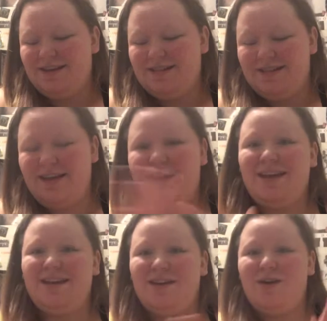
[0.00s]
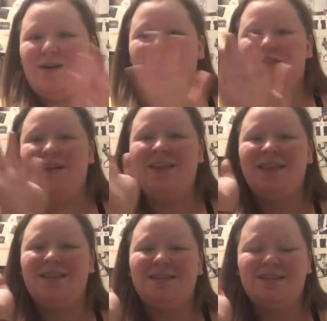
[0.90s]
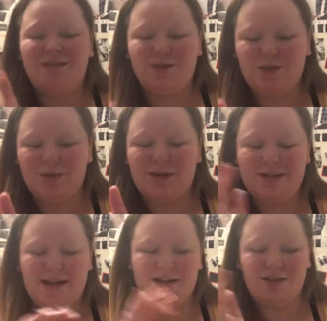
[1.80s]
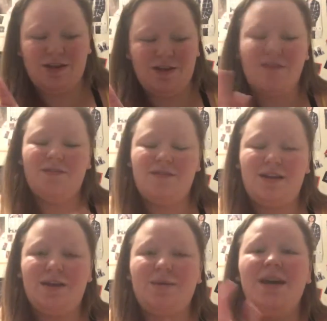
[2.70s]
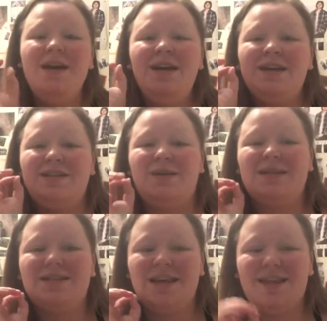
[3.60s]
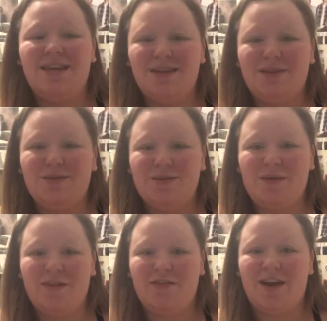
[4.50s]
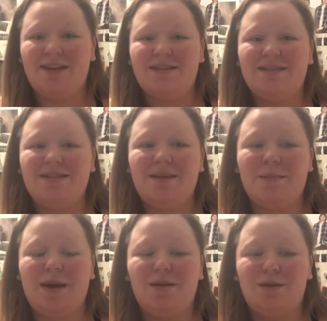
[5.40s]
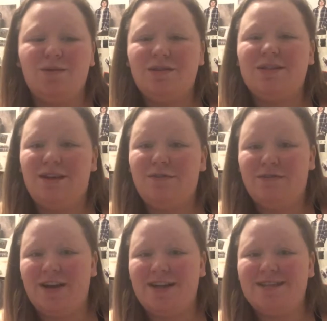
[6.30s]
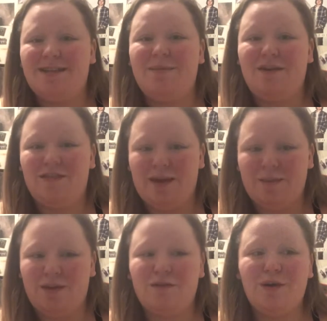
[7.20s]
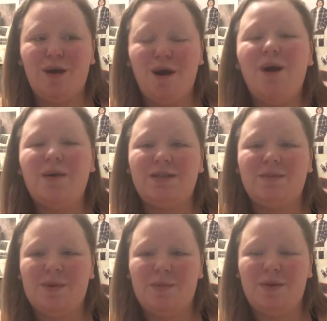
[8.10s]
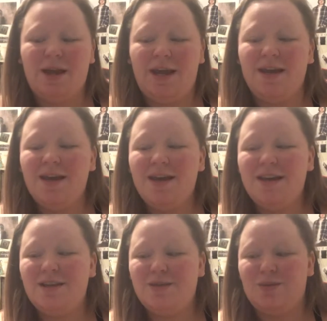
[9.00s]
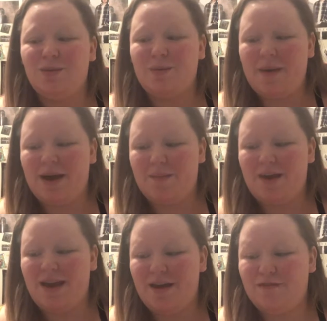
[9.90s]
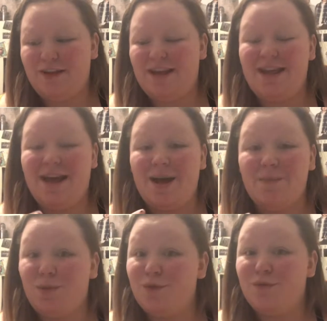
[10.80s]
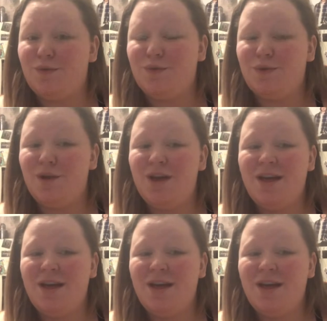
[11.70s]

to like end off this short kind of long video, so I want to say thank you to my friends, my close-knit friends and my family, for always remembering to remind me every day that I'm beautiful,